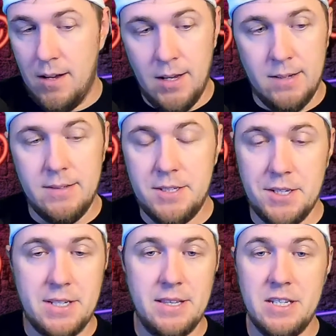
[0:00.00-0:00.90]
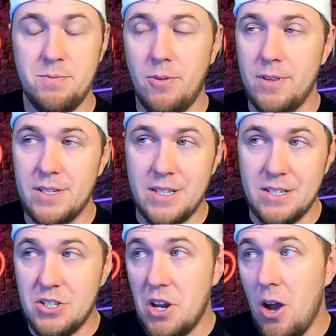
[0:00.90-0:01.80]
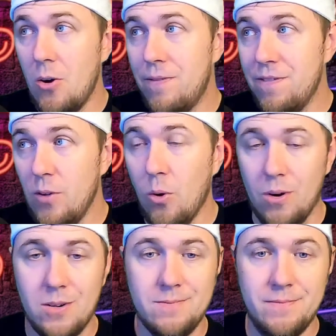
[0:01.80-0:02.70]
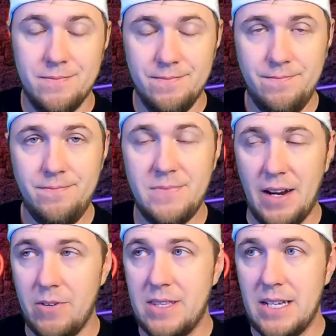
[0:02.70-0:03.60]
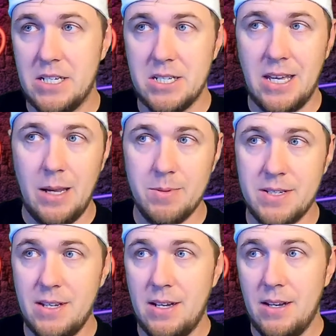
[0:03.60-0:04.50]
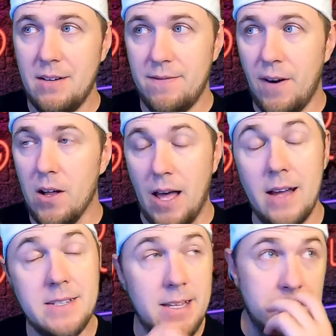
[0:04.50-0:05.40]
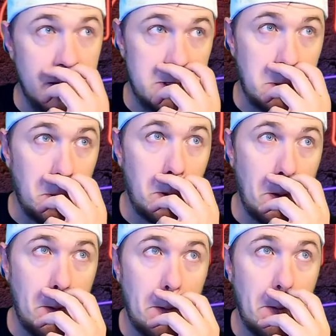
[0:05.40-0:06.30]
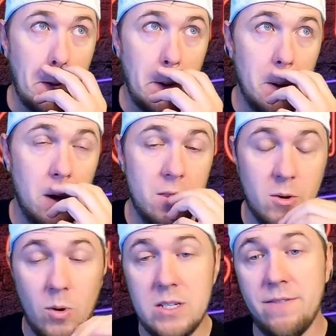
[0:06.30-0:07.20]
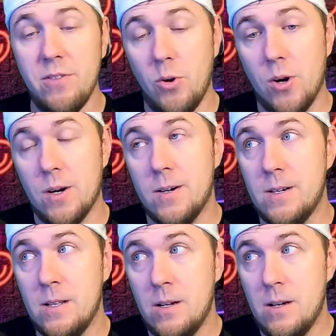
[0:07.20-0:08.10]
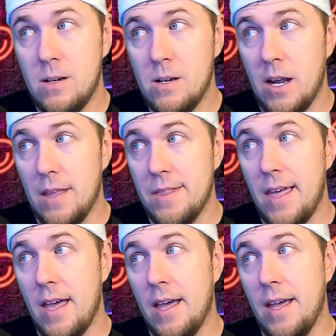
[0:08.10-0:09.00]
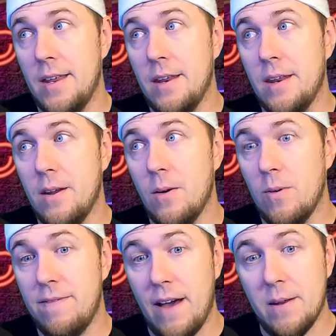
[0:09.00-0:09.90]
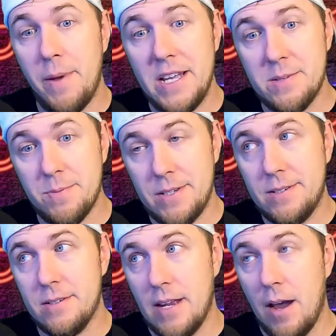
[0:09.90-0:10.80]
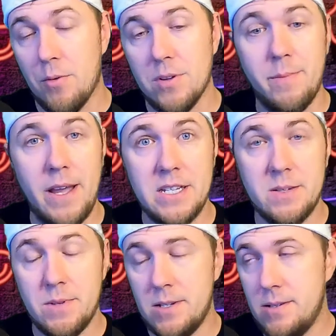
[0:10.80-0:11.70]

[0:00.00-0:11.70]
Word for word: It's just at this point, there's no floor. Everything just keeps falling. I said this. There was a floor, and then we found a basement. Now we're in the basement.